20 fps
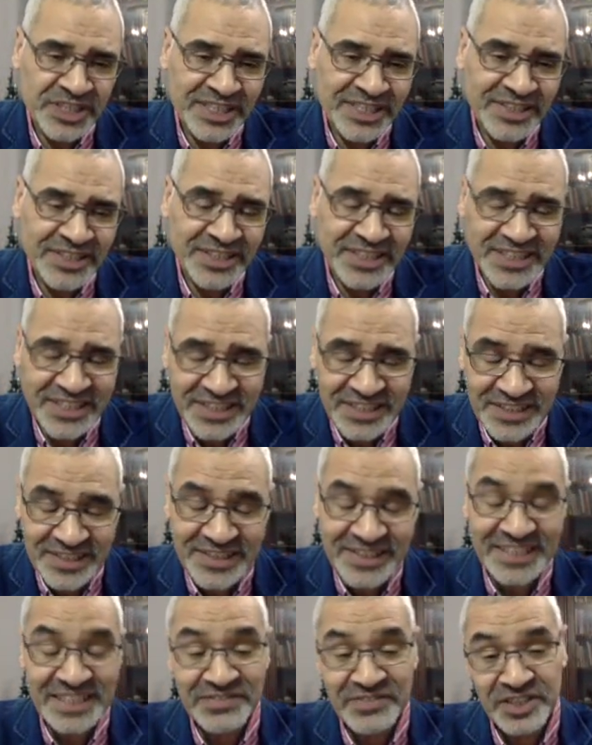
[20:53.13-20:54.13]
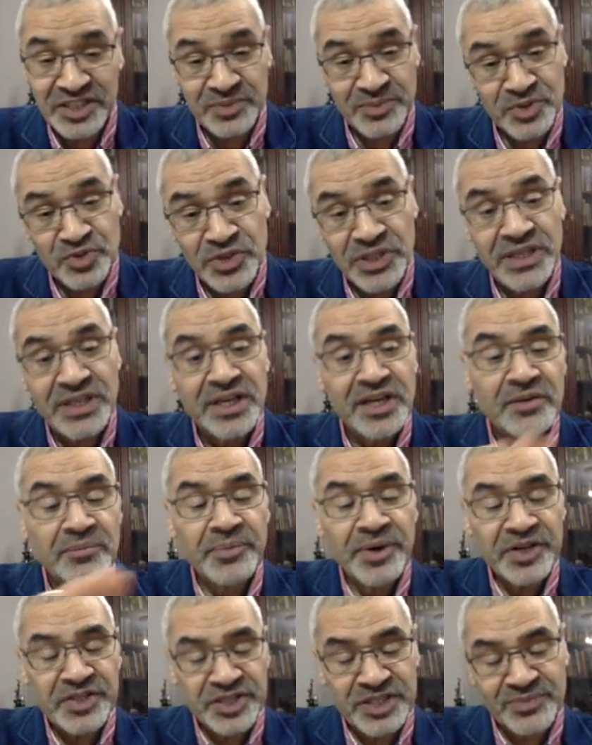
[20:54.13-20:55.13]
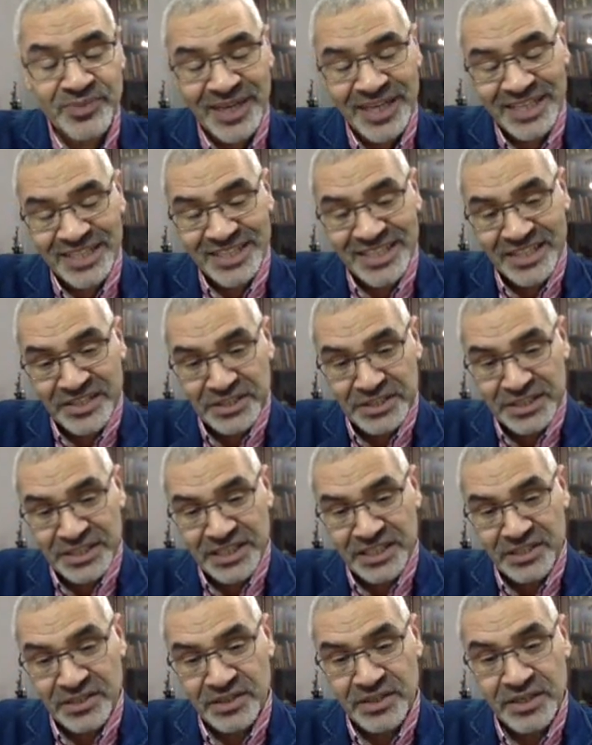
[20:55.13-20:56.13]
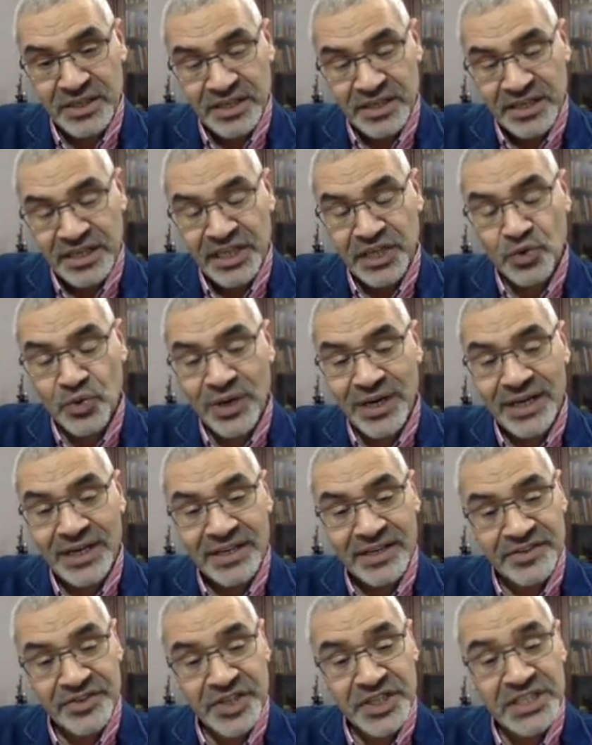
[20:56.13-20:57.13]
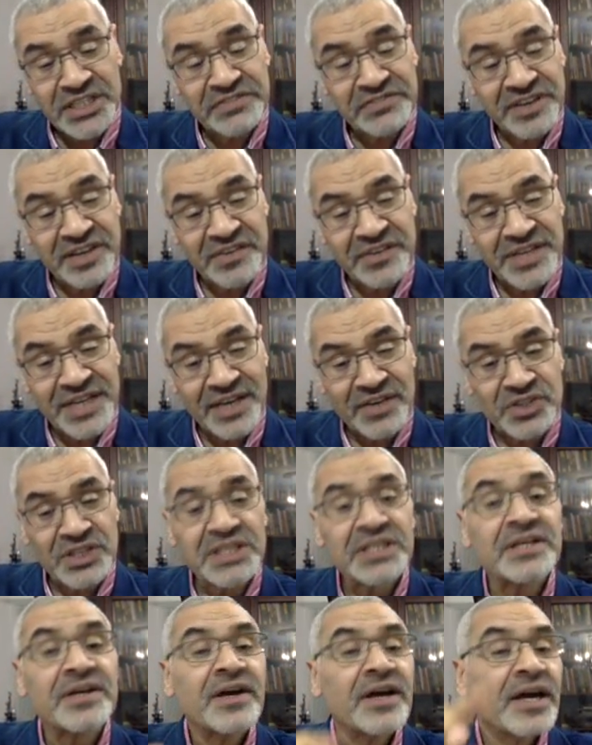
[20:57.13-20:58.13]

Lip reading: and this is the difference between births minus deaths equal 35,000,